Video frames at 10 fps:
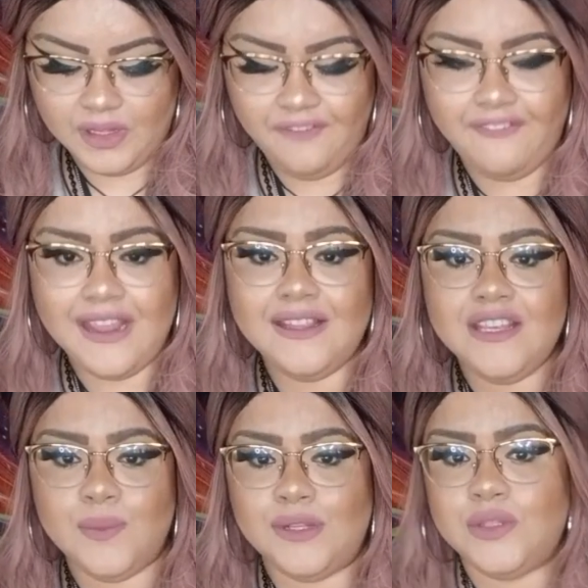Finally,
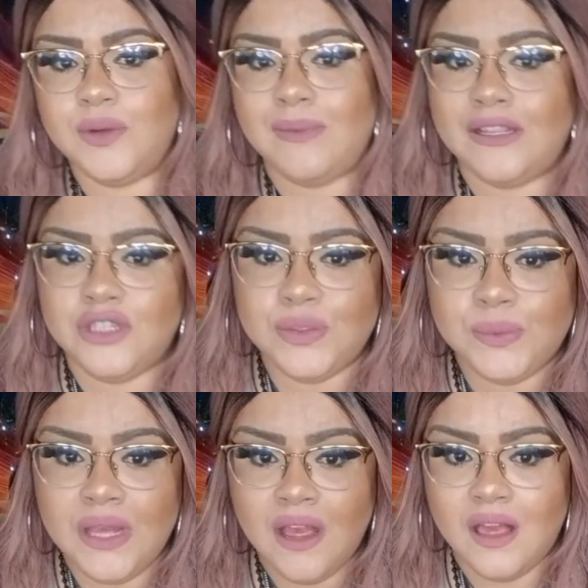you want to remind you
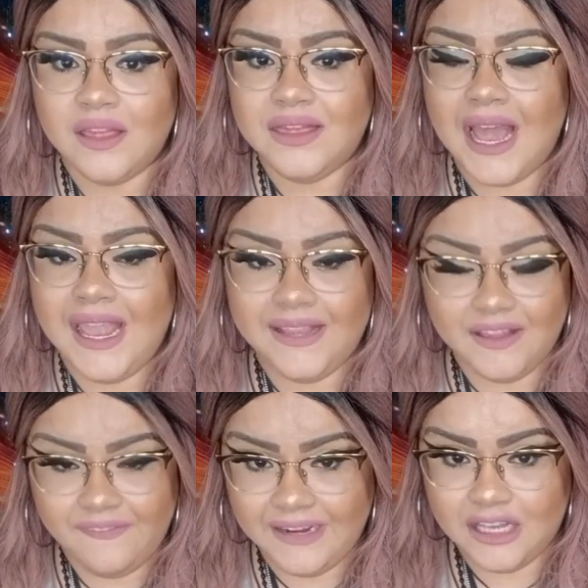that in the
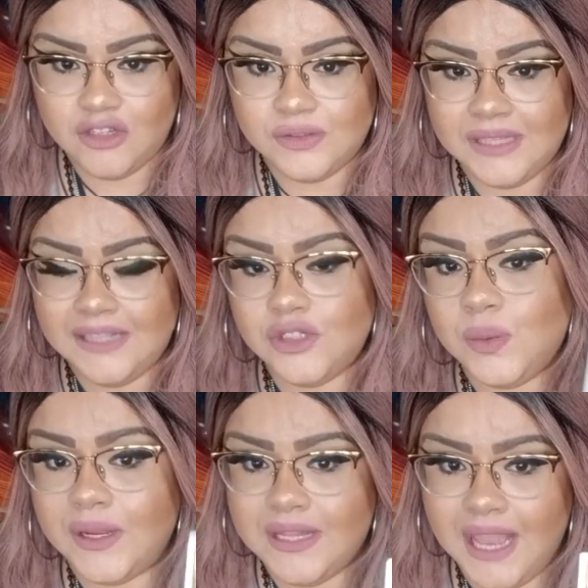financial sense, you
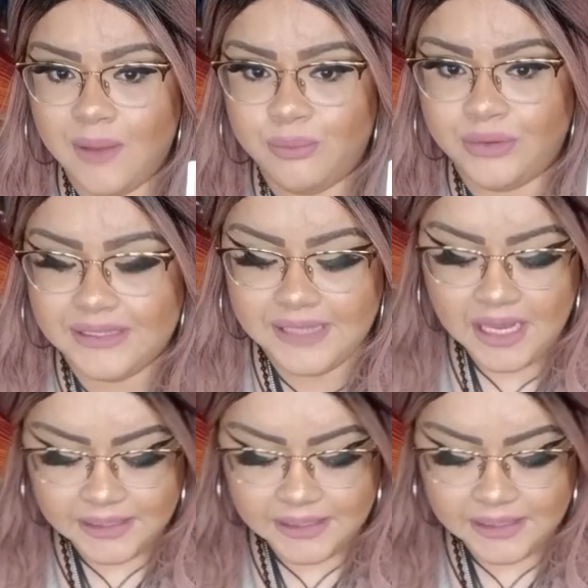are the empress.